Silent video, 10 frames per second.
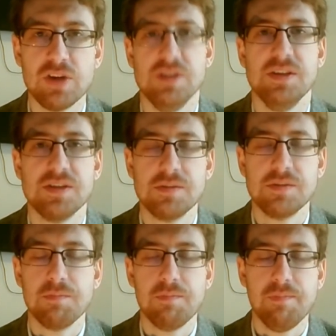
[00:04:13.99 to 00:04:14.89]
because it's
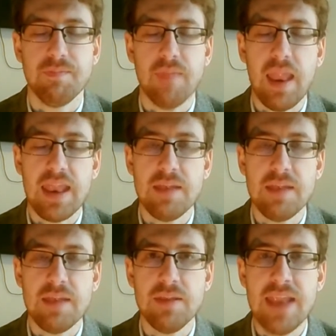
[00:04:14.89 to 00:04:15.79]

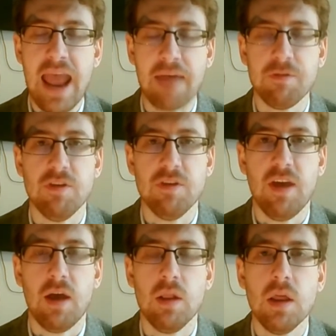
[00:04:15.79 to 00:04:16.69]
naff as
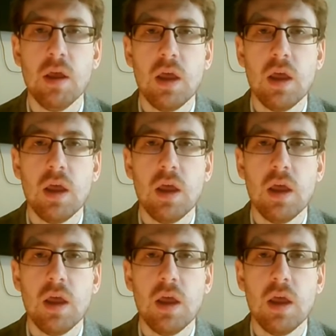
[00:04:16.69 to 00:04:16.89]
hell.